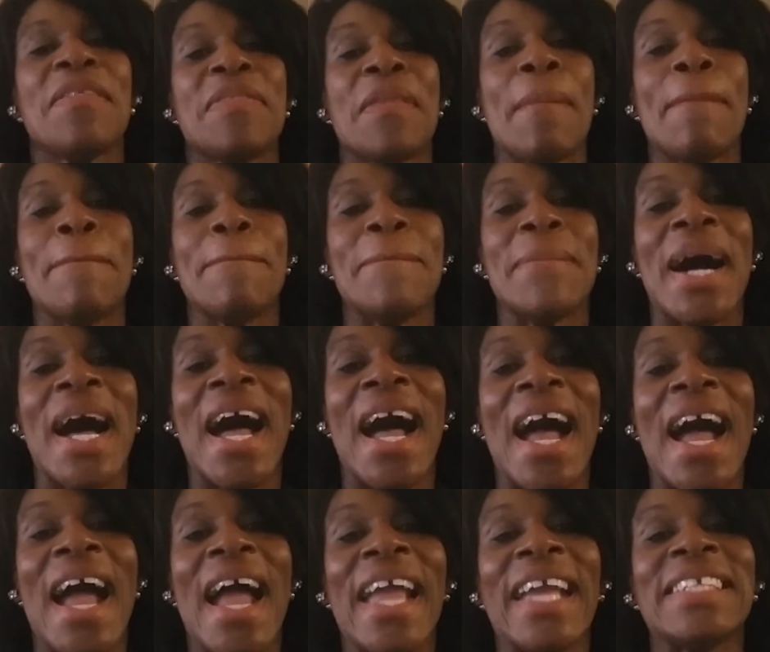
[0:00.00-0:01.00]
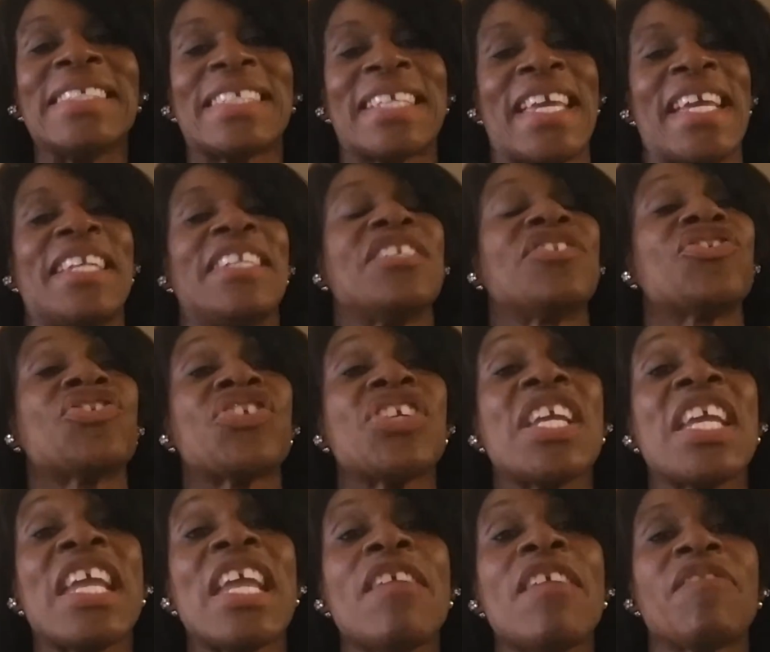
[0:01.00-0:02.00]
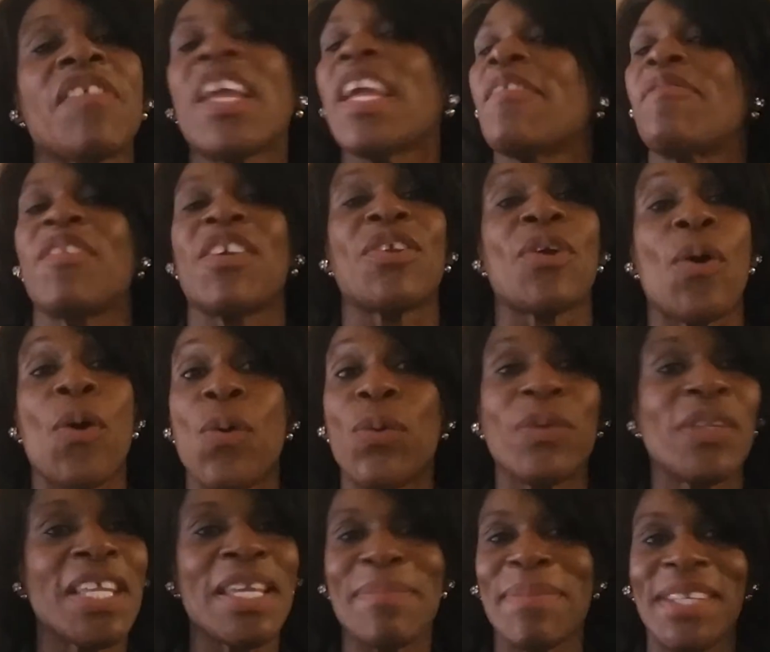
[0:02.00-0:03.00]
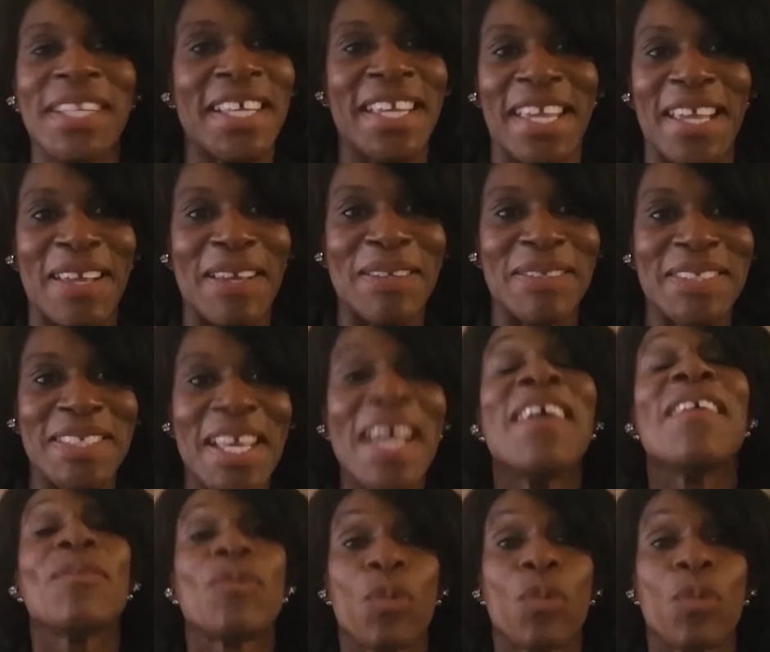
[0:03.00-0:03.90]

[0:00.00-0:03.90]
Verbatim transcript: the mind can achieve if it only believes.